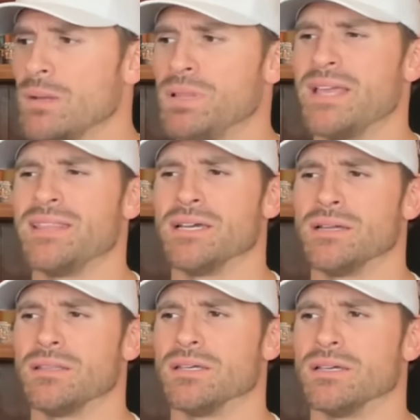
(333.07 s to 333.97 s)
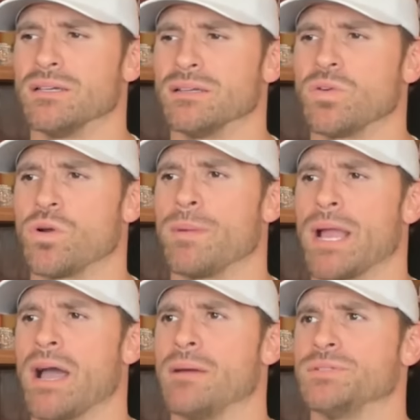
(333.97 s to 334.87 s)
play the the
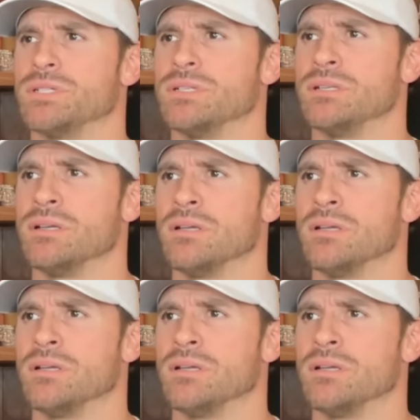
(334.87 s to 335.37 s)
quarterback option